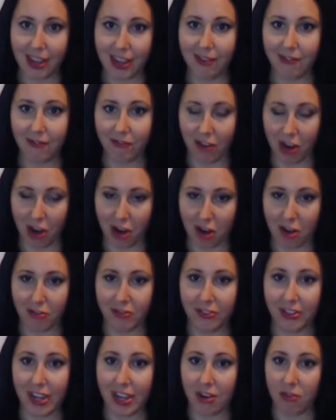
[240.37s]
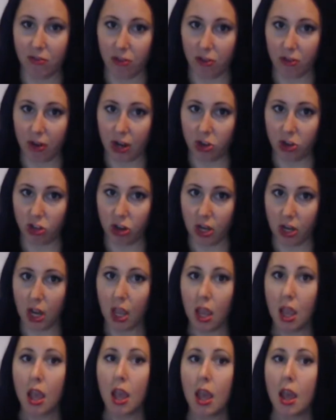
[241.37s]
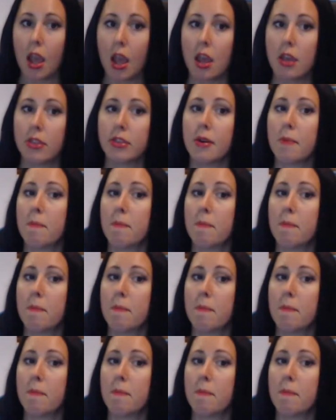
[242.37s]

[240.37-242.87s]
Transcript: involved in regression. The